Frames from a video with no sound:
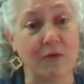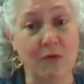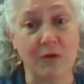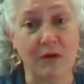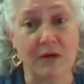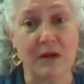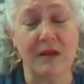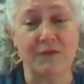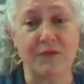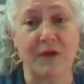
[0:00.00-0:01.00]
Or
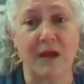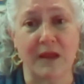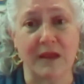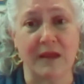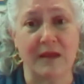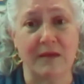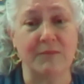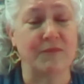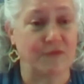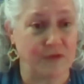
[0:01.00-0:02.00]
if I
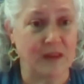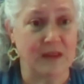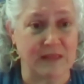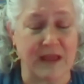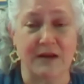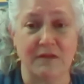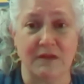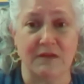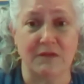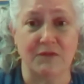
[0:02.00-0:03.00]
am feeling that
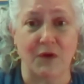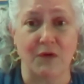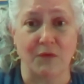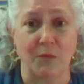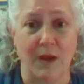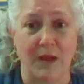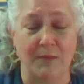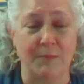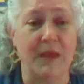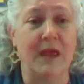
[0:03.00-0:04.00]
sense of
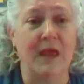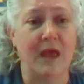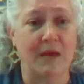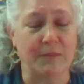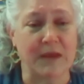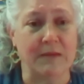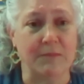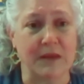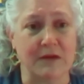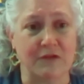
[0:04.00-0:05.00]
overwhelm, help keep
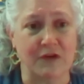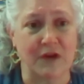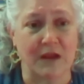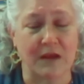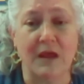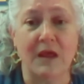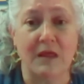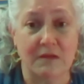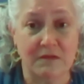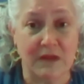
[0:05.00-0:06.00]
me in check.
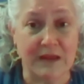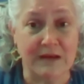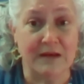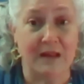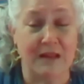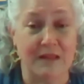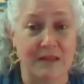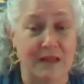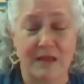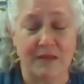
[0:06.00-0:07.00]
The second and
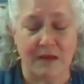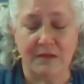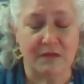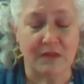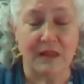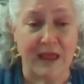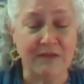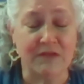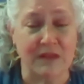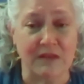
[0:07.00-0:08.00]
the
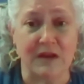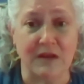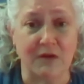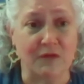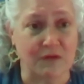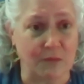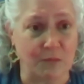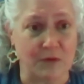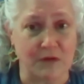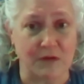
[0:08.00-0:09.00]
last thing that I also
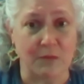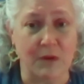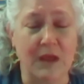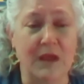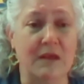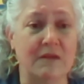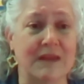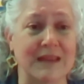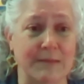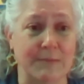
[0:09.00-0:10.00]
will do is I
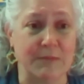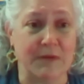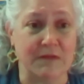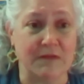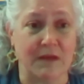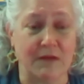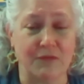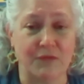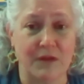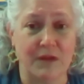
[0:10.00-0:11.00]
limit
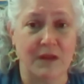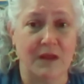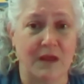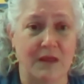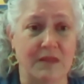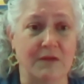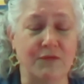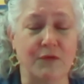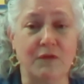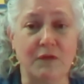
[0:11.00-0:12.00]
myself. I think
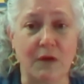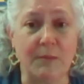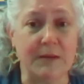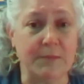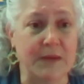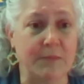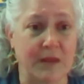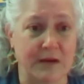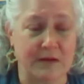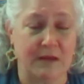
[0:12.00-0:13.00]
for so many people
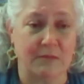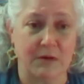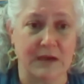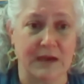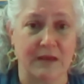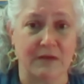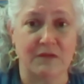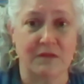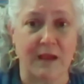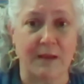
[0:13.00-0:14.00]
I tell right now,
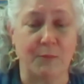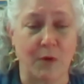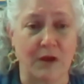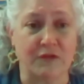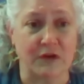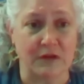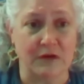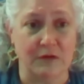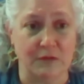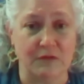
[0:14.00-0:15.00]
stop watching the
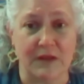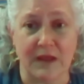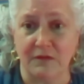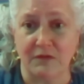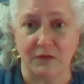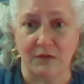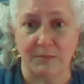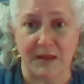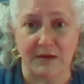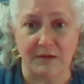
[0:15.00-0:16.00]
news at a certain
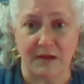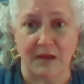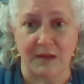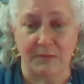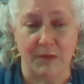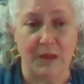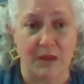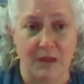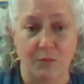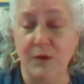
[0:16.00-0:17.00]
amount of time.
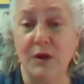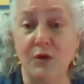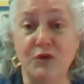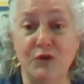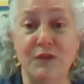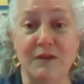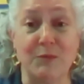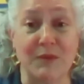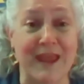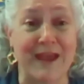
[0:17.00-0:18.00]
We know to do this
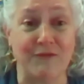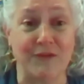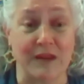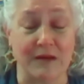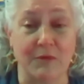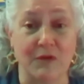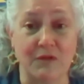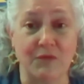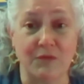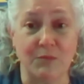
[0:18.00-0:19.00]
with caffeine. Most
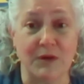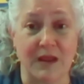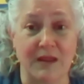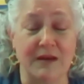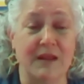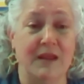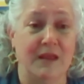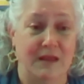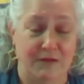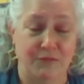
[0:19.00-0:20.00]
of us would not,
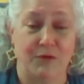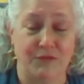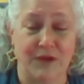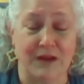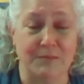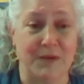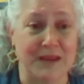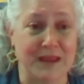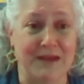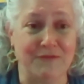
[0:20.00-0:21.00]
if we're affected by
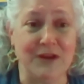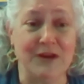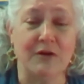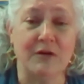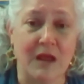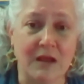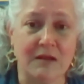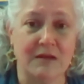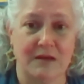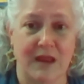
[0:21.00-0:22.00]
caffeine, are not
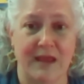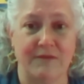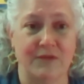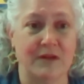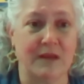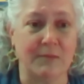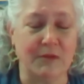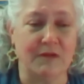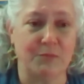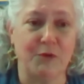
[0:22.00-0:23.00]
going to have a double
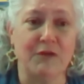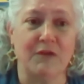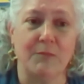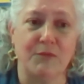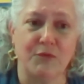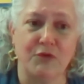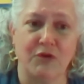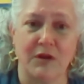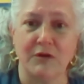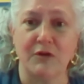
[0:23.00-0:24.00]
espresso before
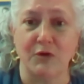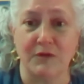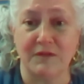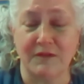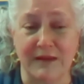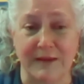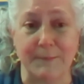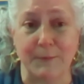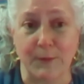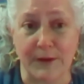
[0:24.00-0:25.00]
trying to go to sleep,
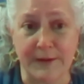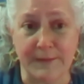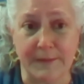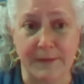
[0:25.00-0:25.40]
right?